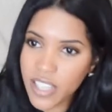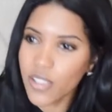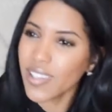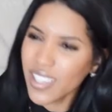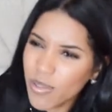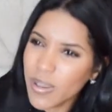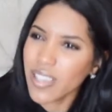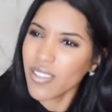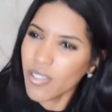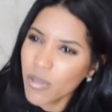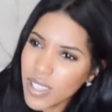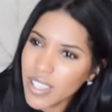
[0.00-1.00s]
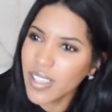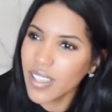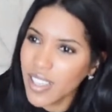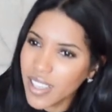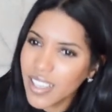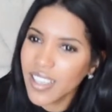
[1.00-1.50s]
And you're like, you know what?
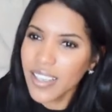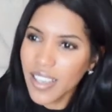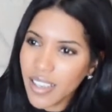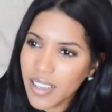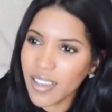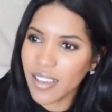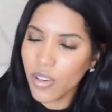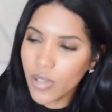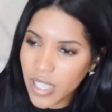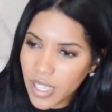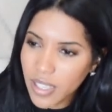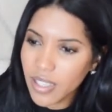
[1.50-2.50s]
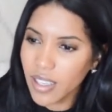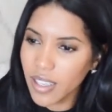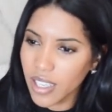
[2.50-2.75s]
Yeah, okay.